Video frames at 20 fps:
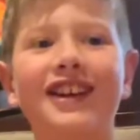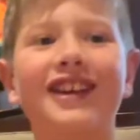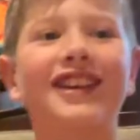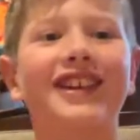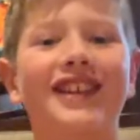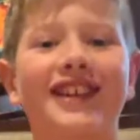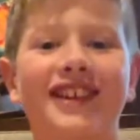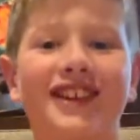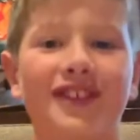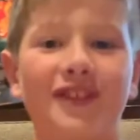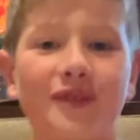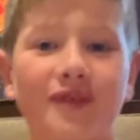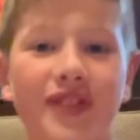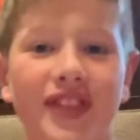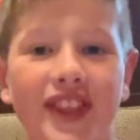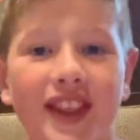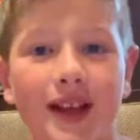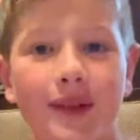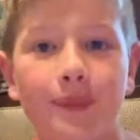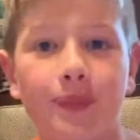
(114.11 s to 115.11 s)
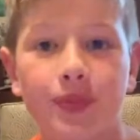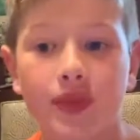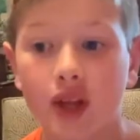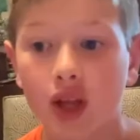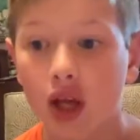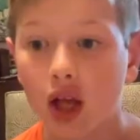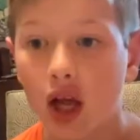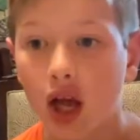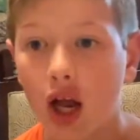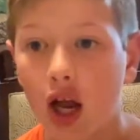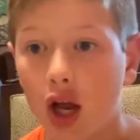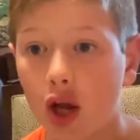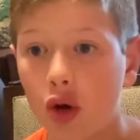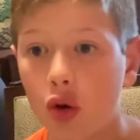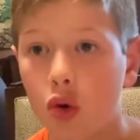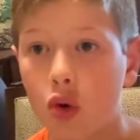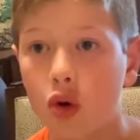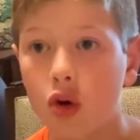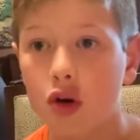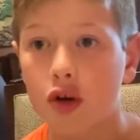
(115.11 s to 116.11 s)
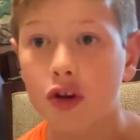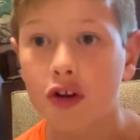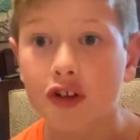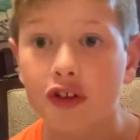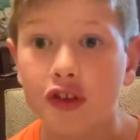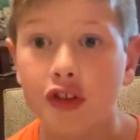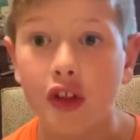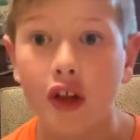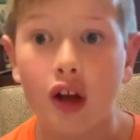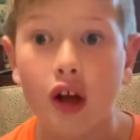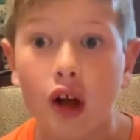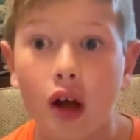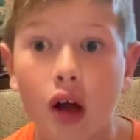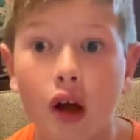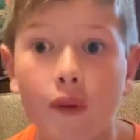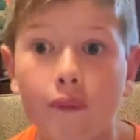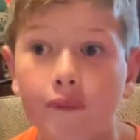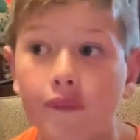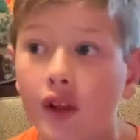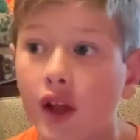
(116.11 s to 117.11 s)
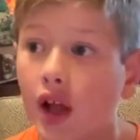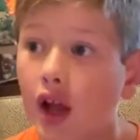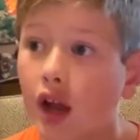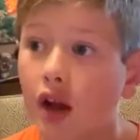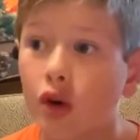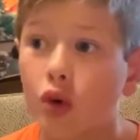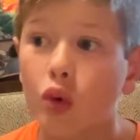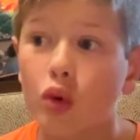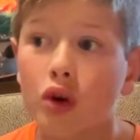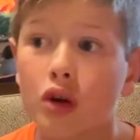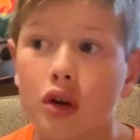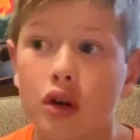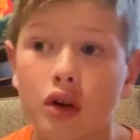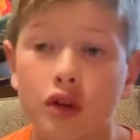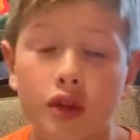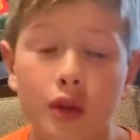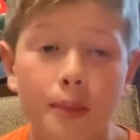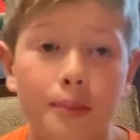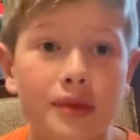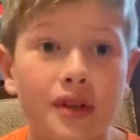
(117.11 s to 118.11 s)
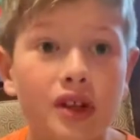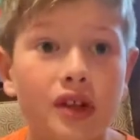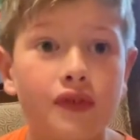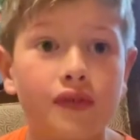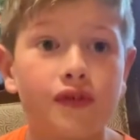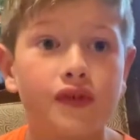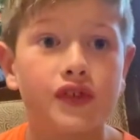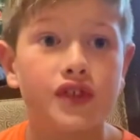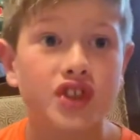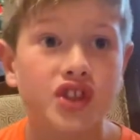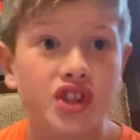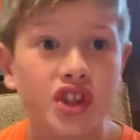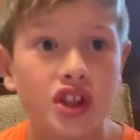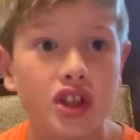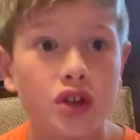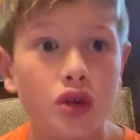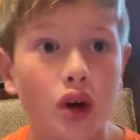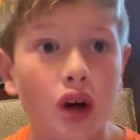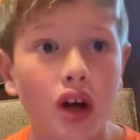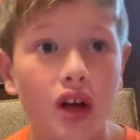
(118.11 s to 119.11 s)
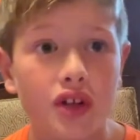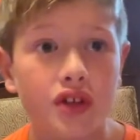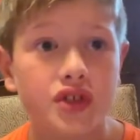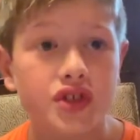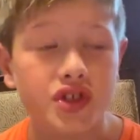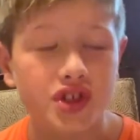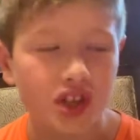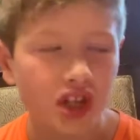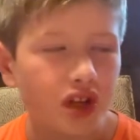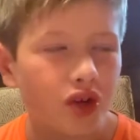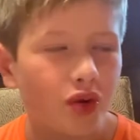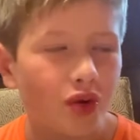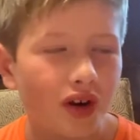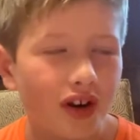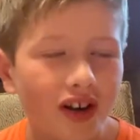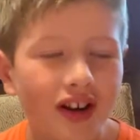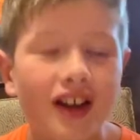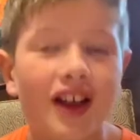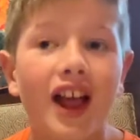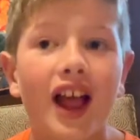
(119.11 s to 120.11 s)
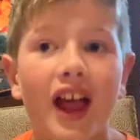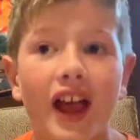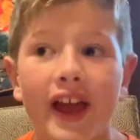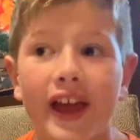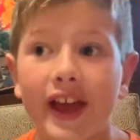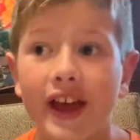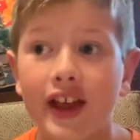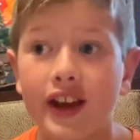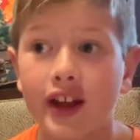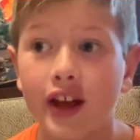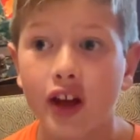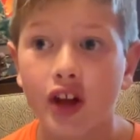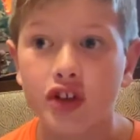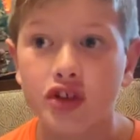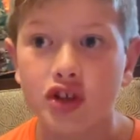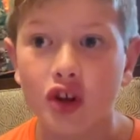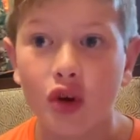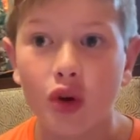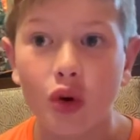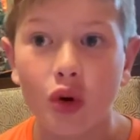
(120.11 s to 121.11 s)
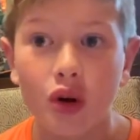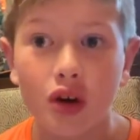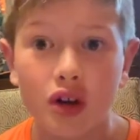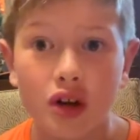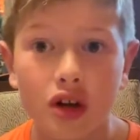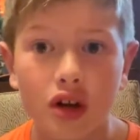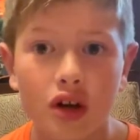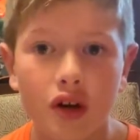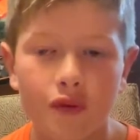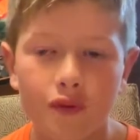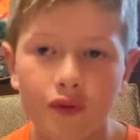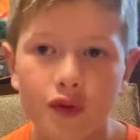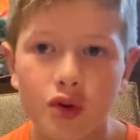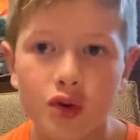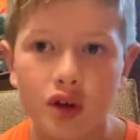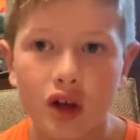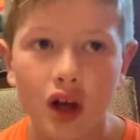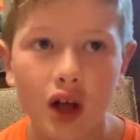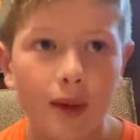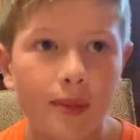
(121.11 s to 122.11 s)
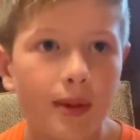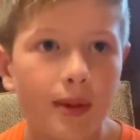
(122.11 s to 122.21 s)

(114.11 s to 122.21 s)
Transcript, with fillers: Marco, what'd you order? I ordered the I ordered the beef uh, skewer, and I also ordered a fruit cup